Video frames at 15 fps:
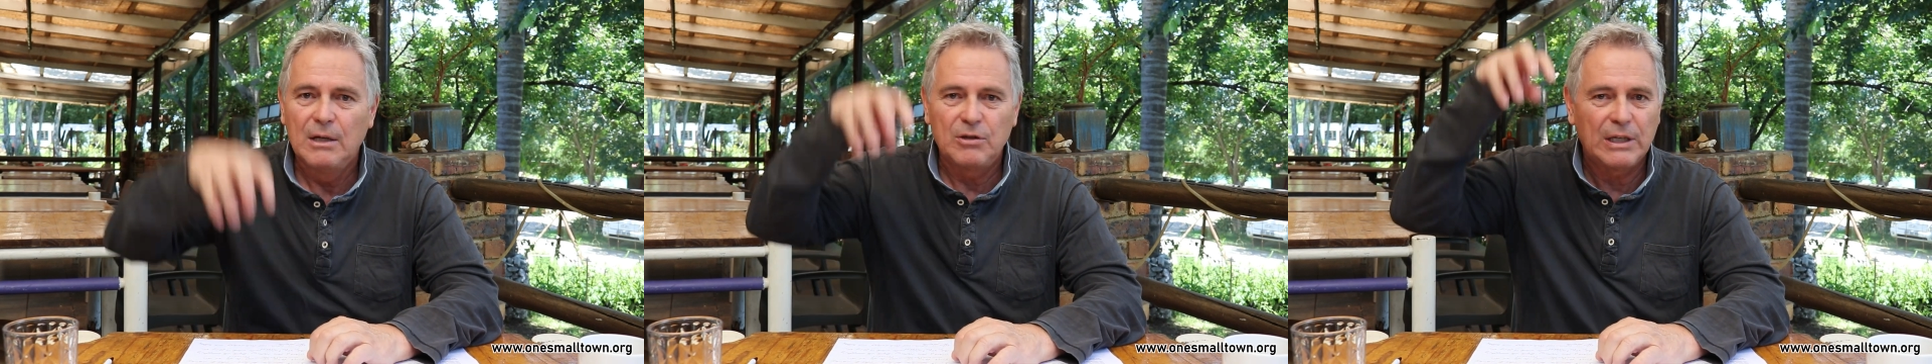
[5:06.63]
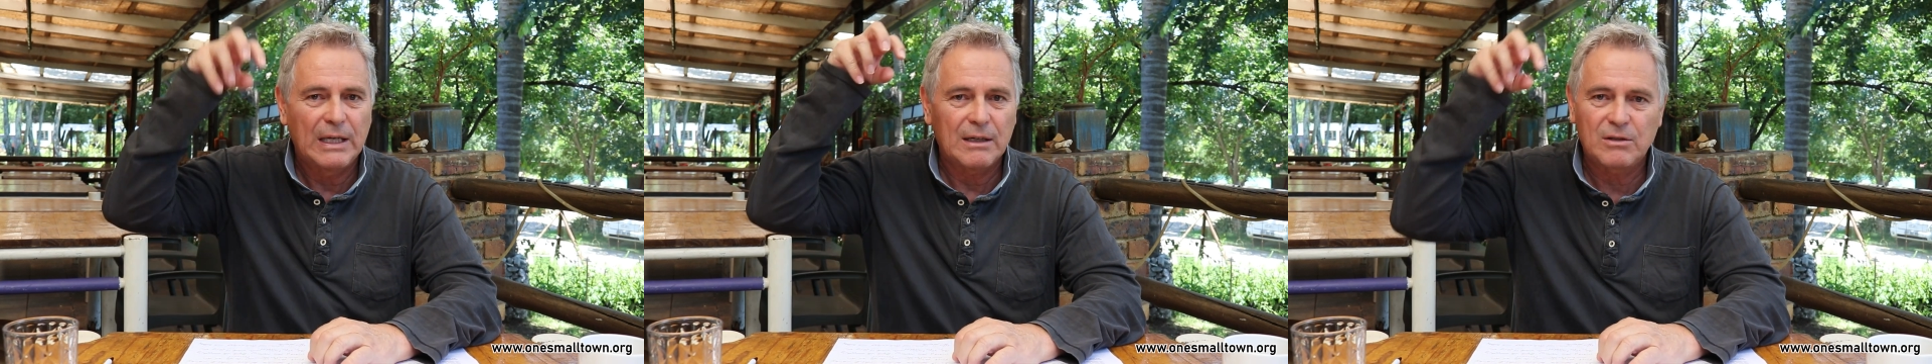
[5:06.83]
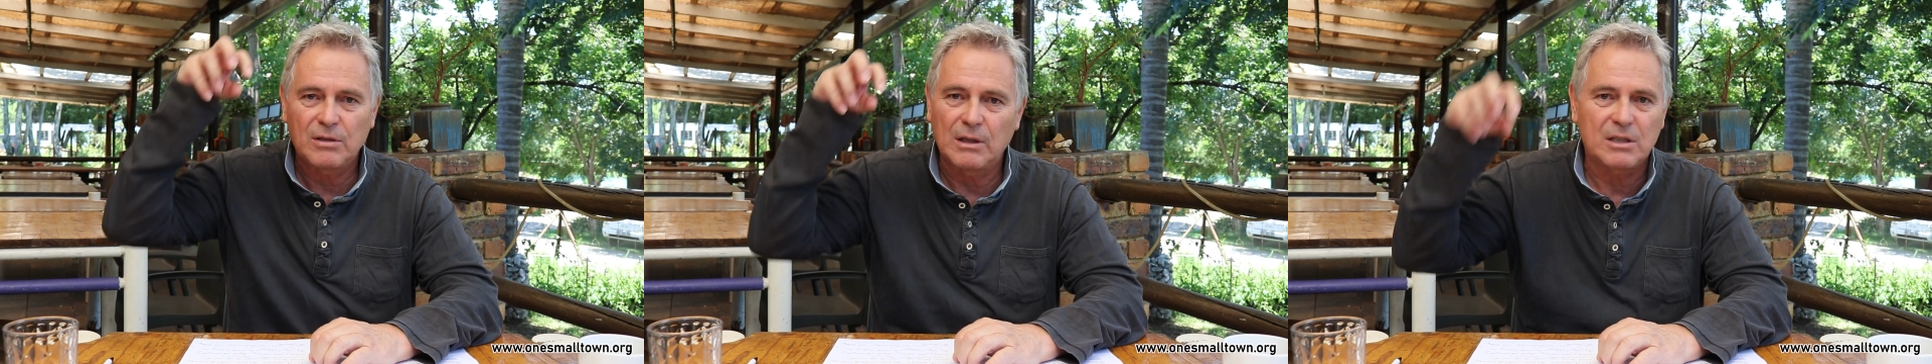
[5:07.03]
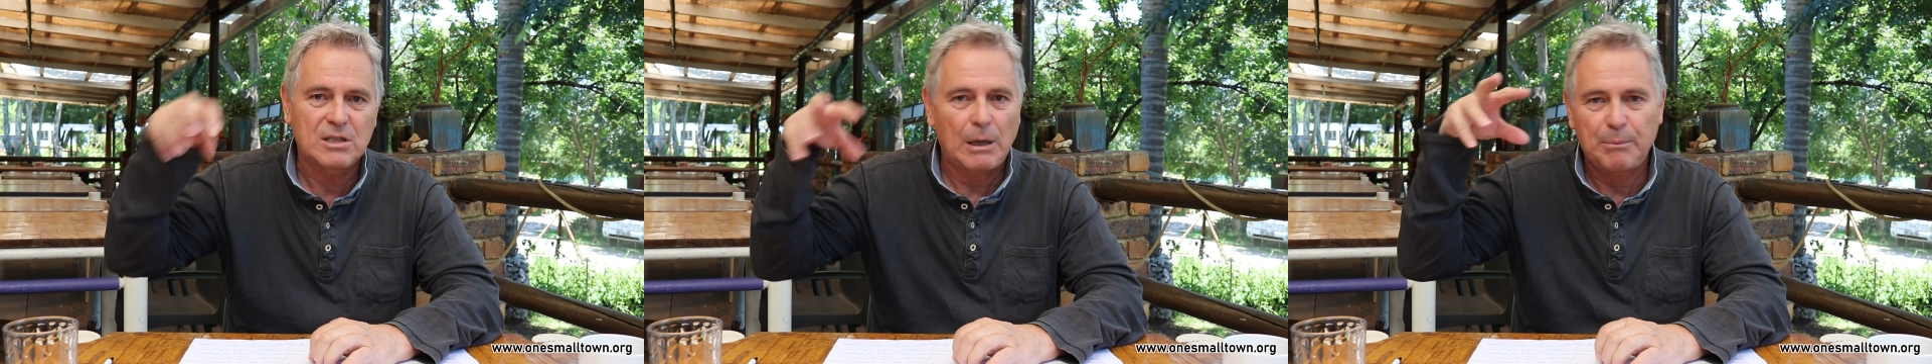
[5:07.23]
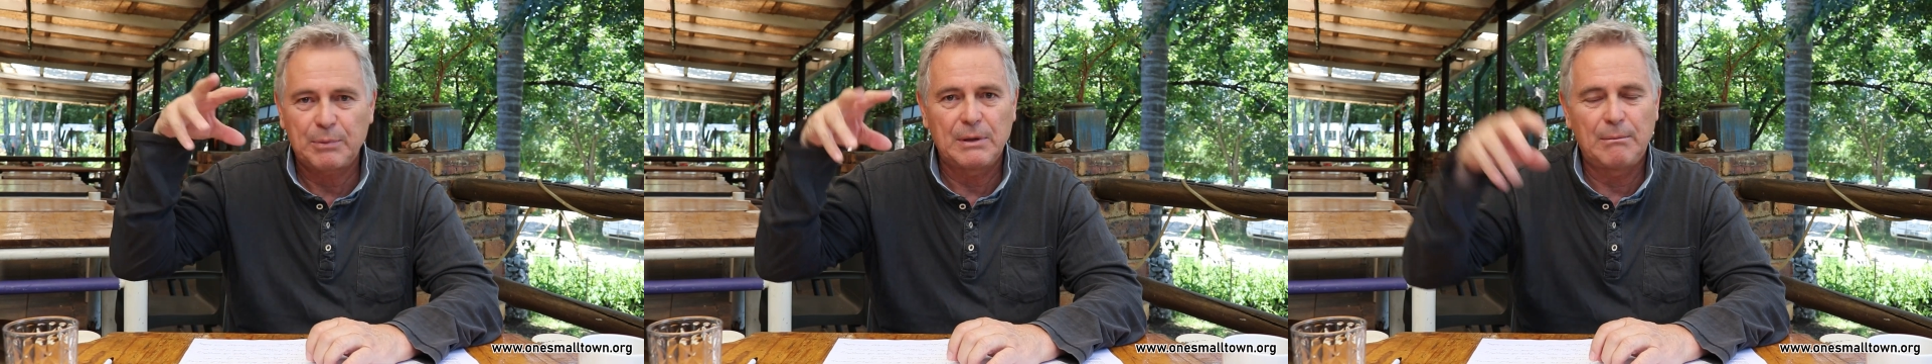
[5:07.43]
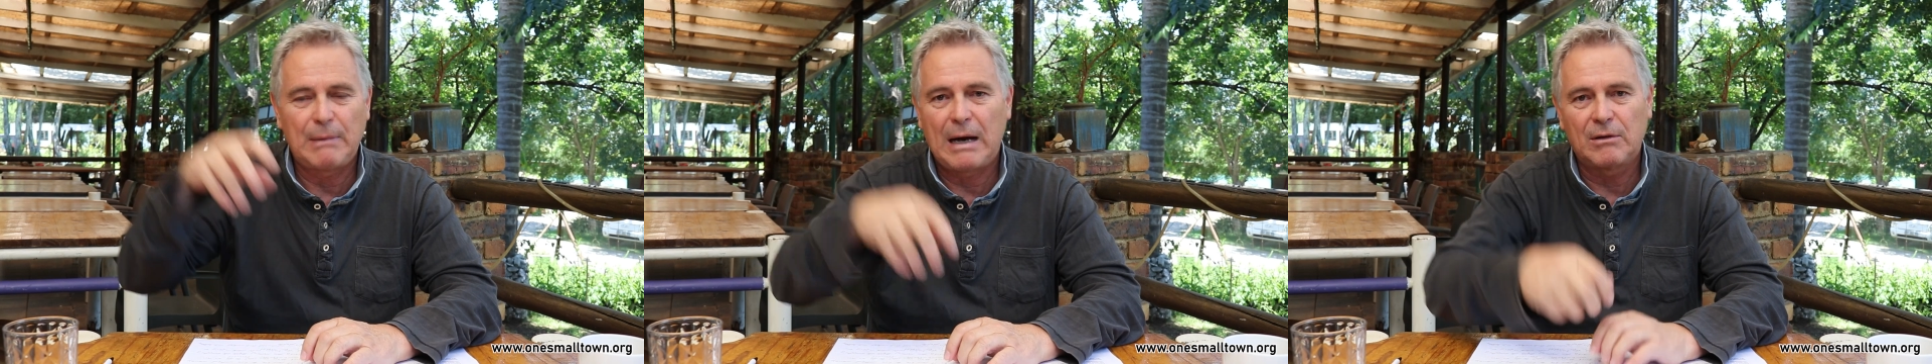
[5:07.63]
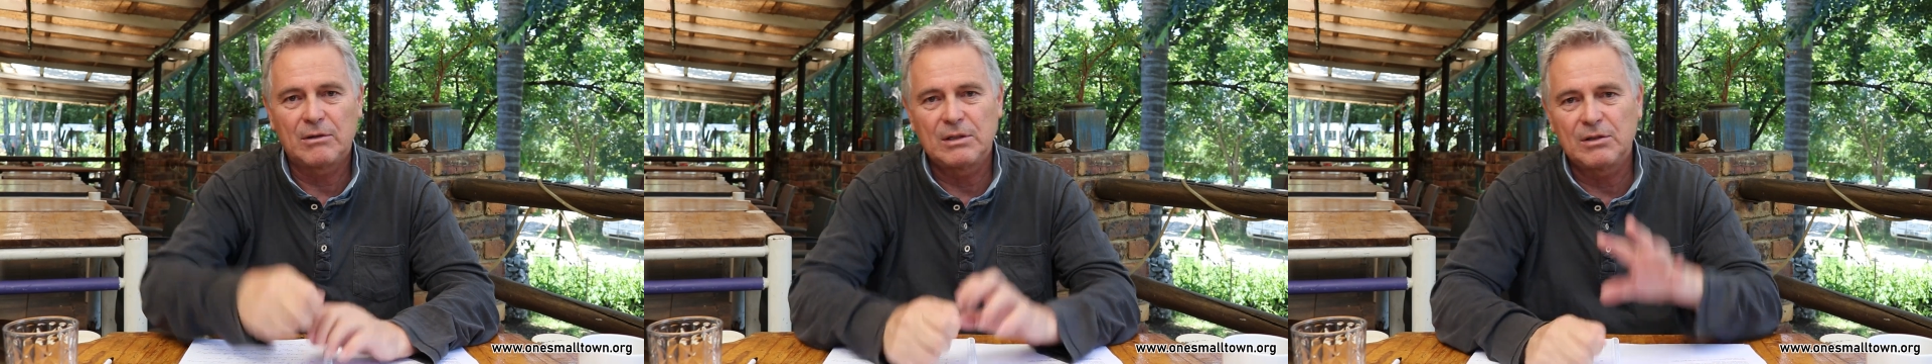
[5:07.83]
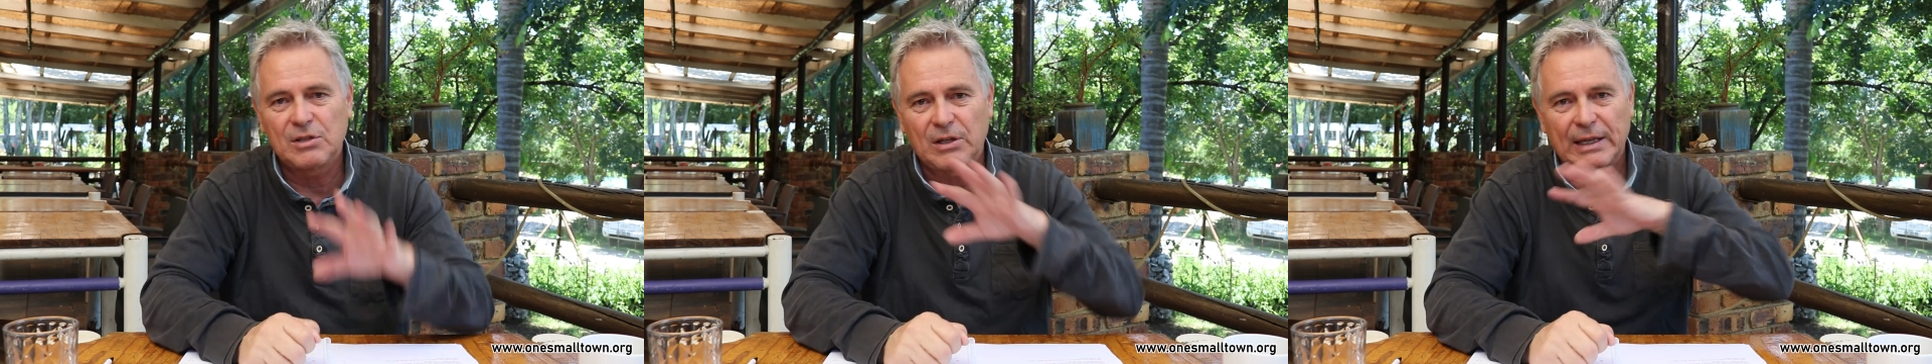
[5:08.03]
to get to the top of the
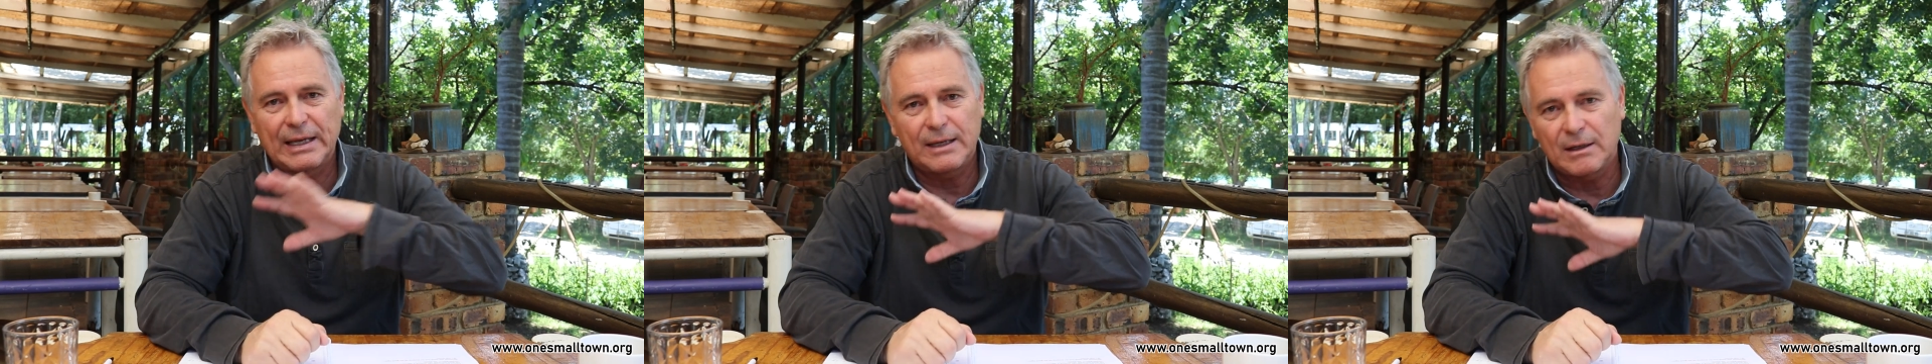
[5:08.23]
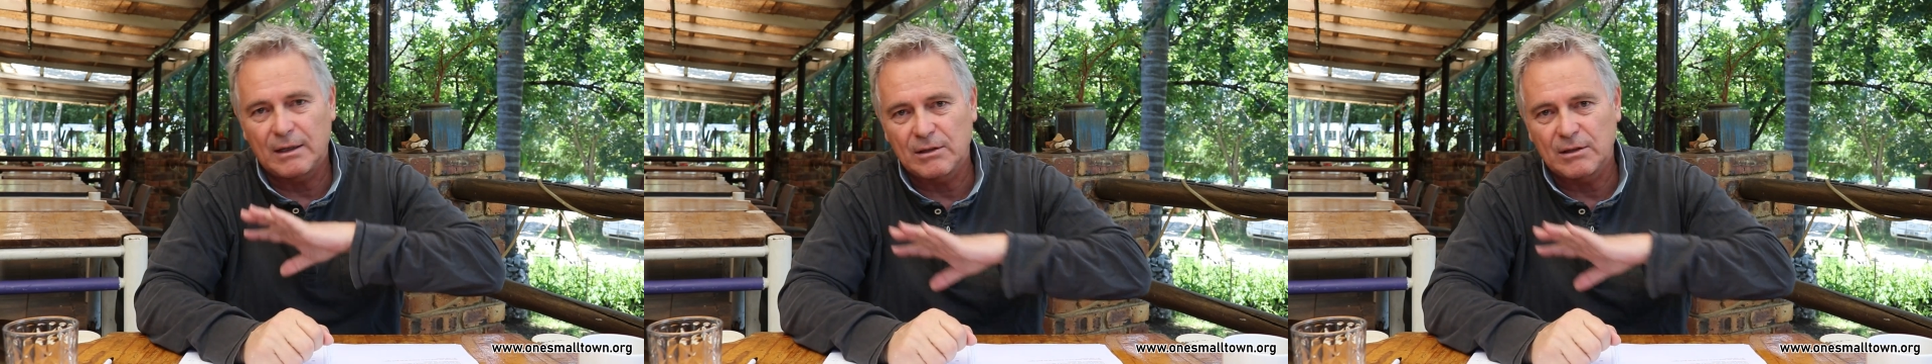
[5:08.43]
mountain so they can